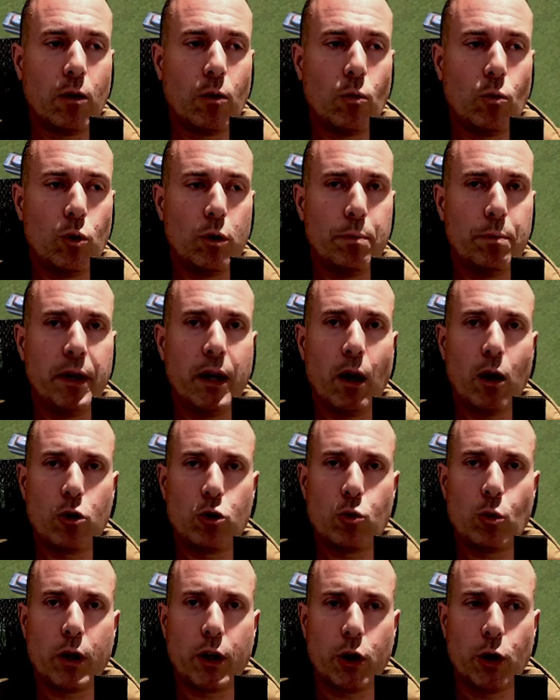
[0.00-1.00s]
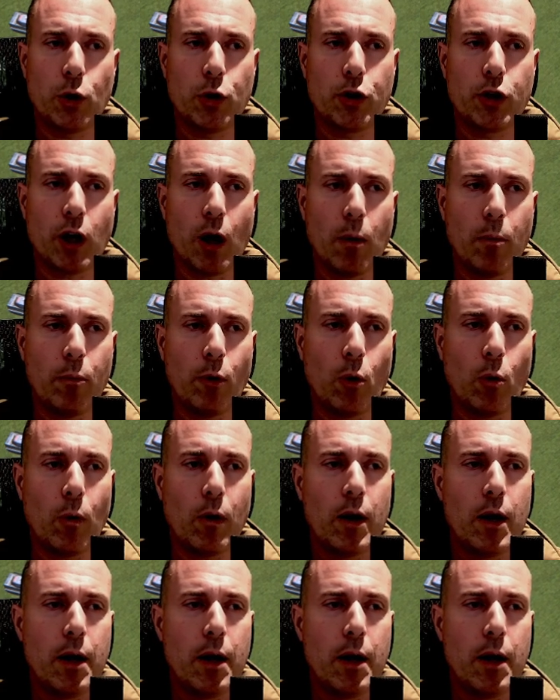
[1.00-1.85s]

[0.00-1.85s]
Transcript: would be also a good combo.